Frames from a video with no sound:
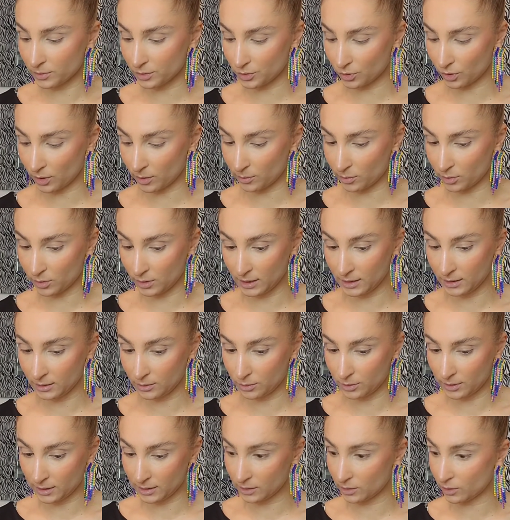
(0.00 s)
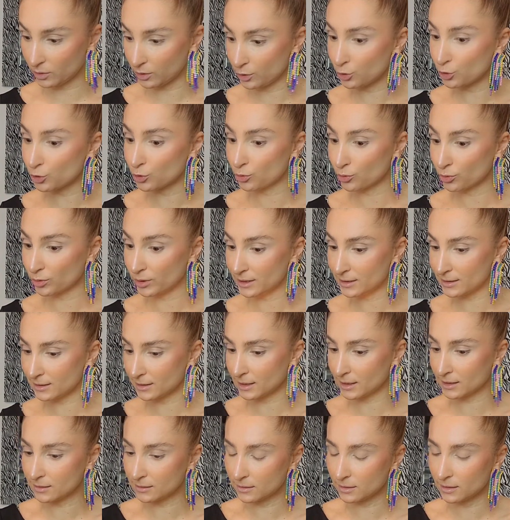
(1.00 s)
So I'm really going to
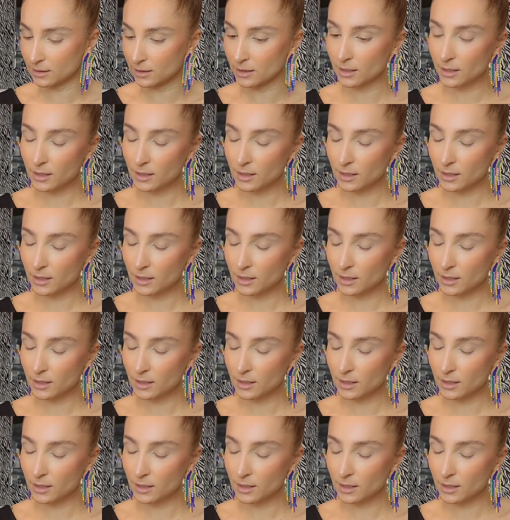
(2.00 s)
risk it.